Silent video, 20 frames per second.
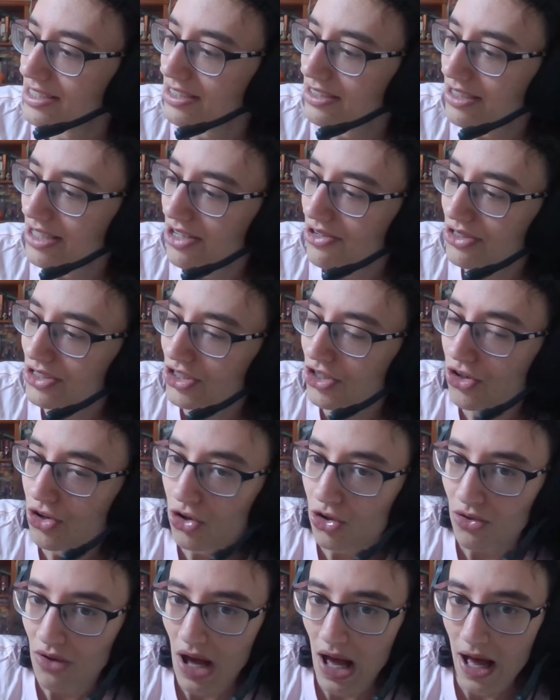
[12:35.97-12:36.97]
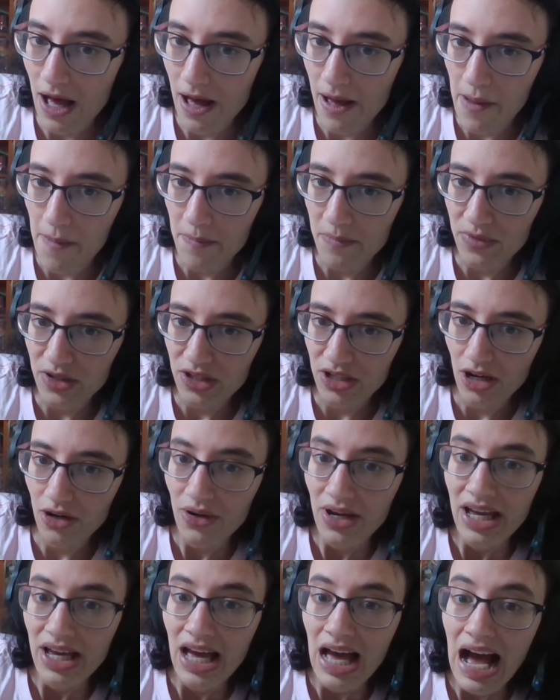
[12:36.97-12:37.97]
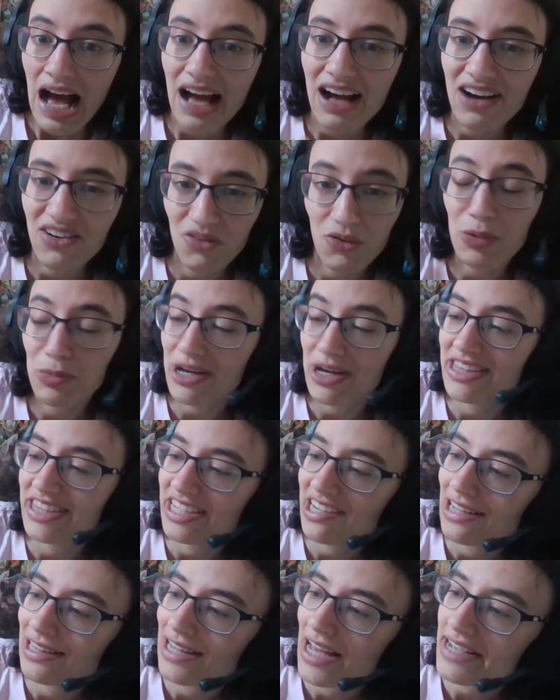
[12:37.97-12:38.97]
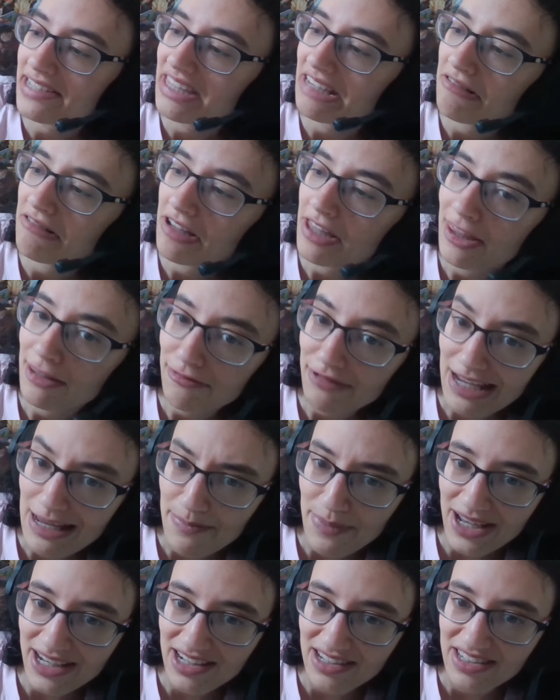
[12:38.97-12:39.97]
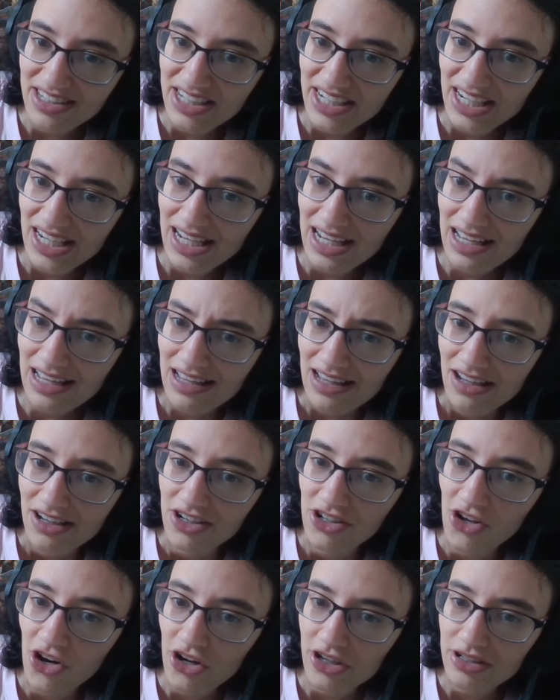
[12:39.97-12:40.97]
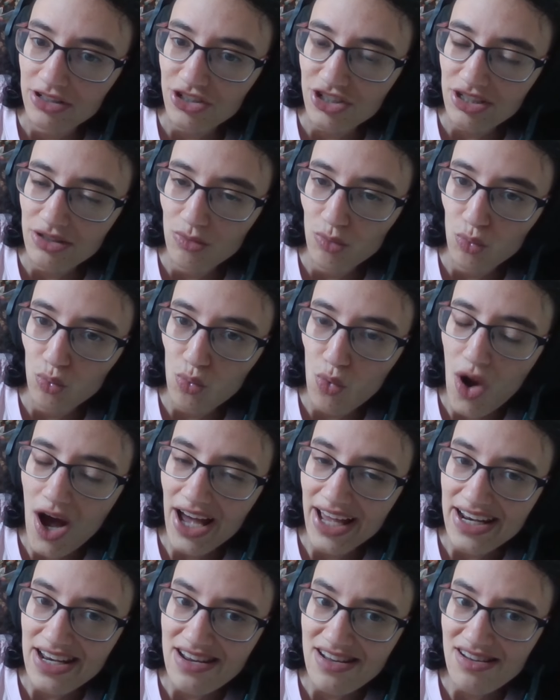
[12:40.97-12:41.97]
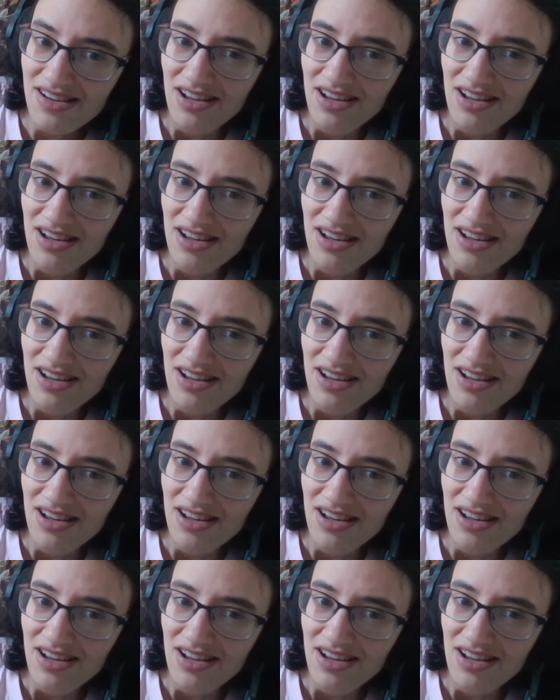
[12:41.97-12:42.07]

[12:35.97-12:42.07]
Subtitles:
you know, it's cool. You know, one thing I like, there are three buttons here, not just one,